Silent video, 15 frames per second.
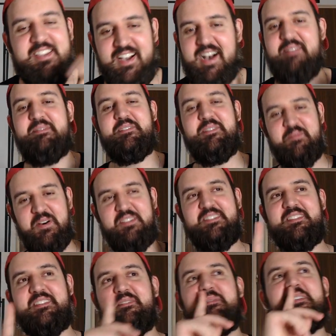Yeah, I'm in a
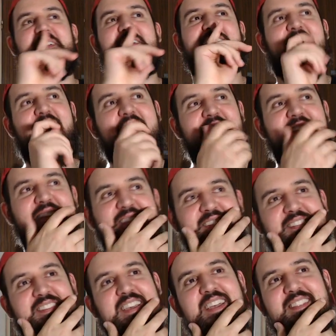positive mood because I hadn't
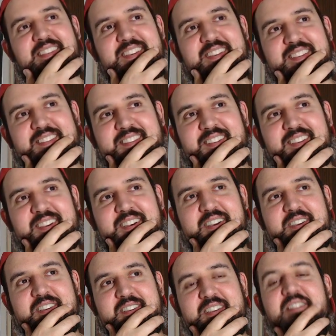said this
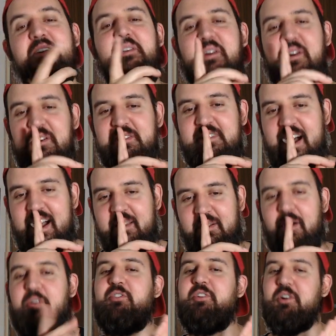in a long time,
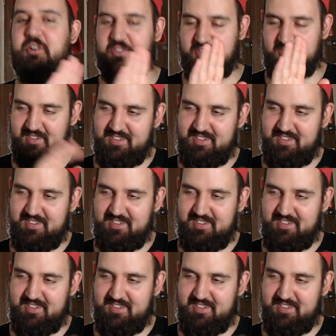of course.